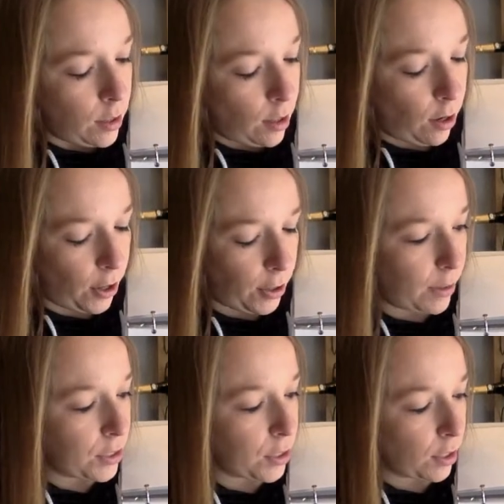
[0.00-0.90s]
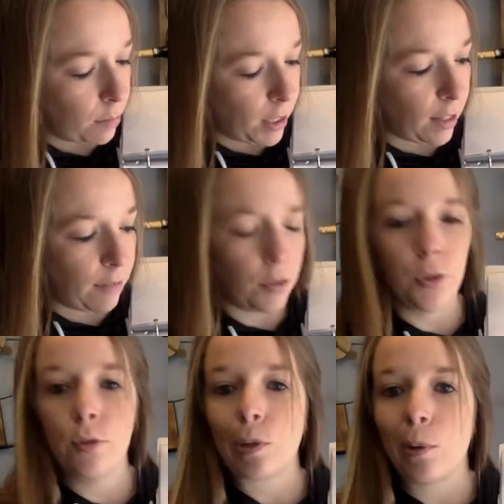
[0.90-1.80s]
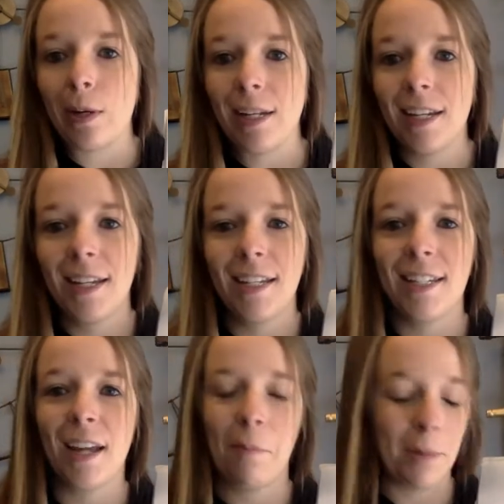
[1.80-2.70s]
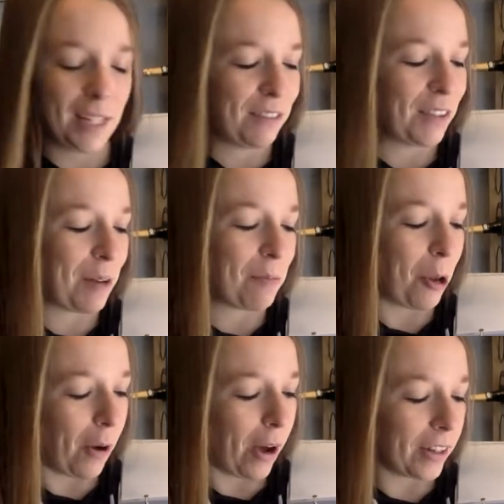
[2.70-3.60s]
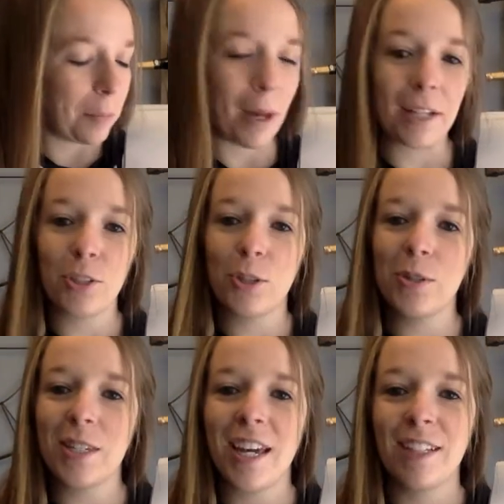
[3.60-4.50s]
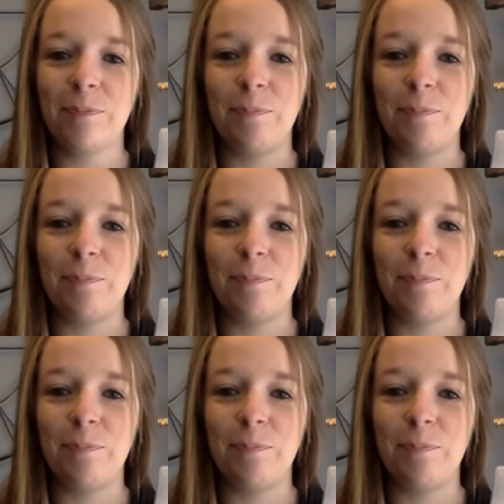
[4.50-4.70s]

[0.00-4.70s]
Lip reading: The harder ones are going to be 11 through 20. Not many of them know how to match those yet.